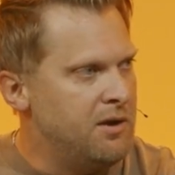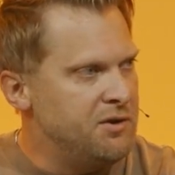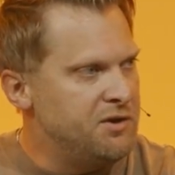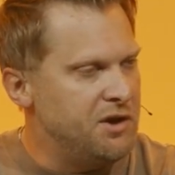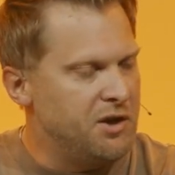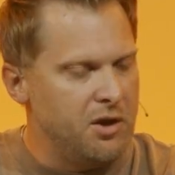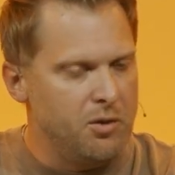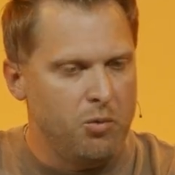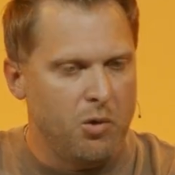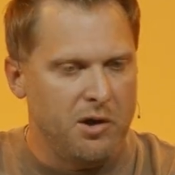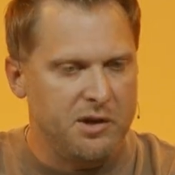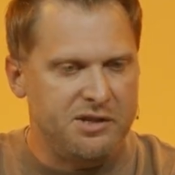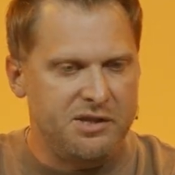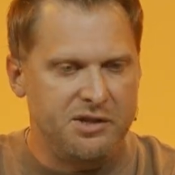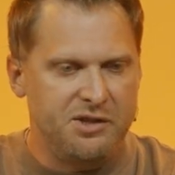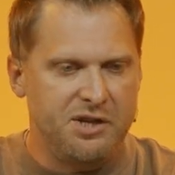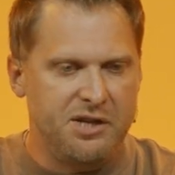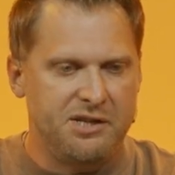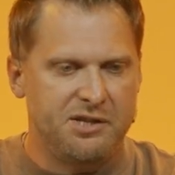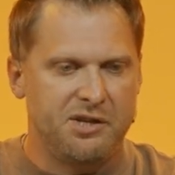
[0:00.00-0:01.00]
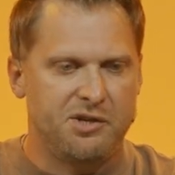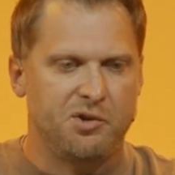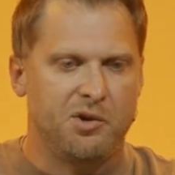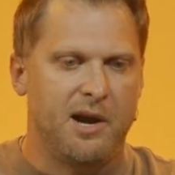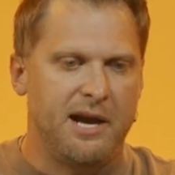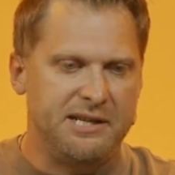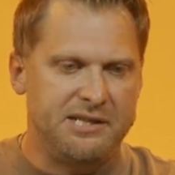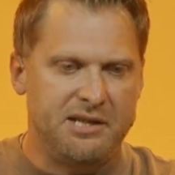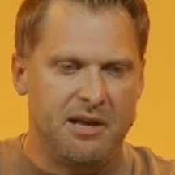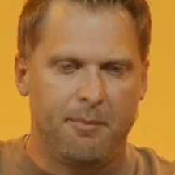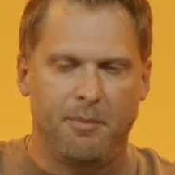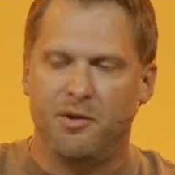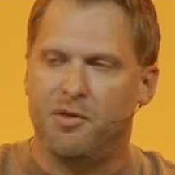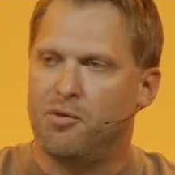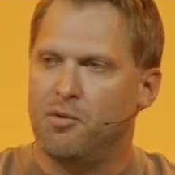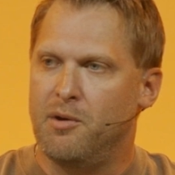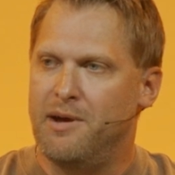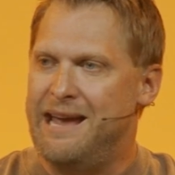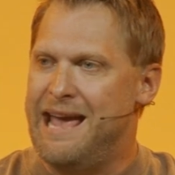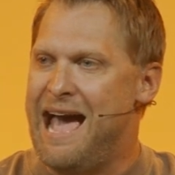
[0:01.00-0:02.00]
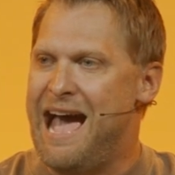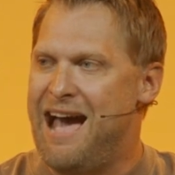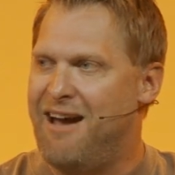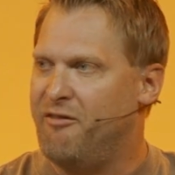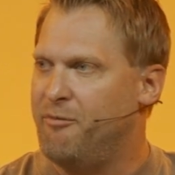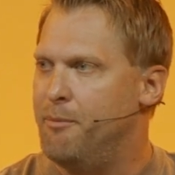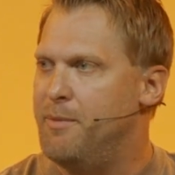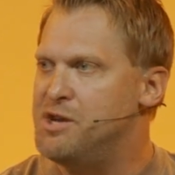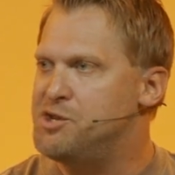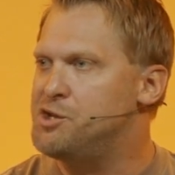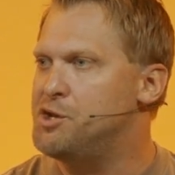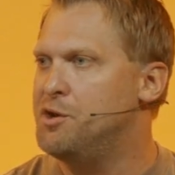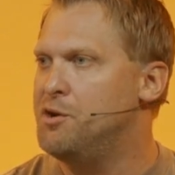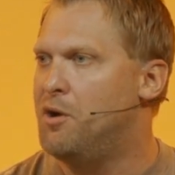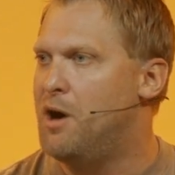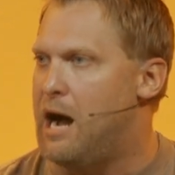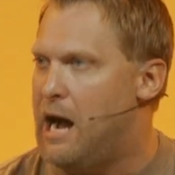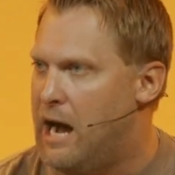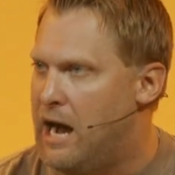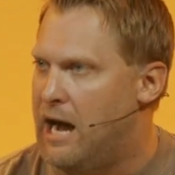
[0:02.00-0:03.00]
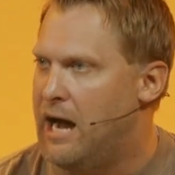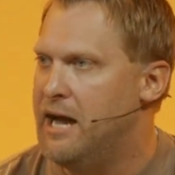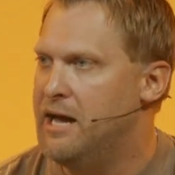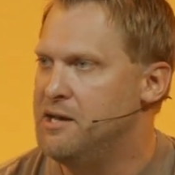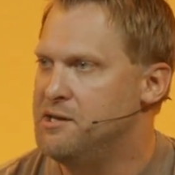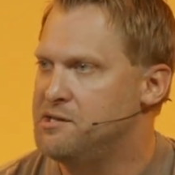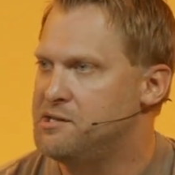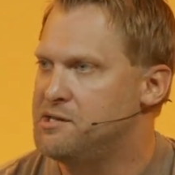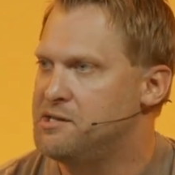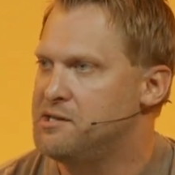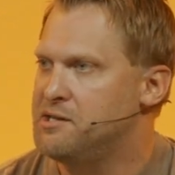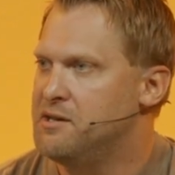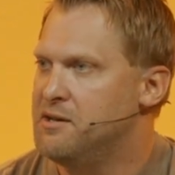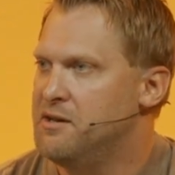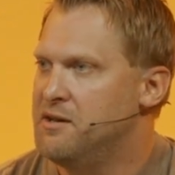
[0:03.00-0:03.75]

to good works in Jesus Christ. Number three, have missional eyes.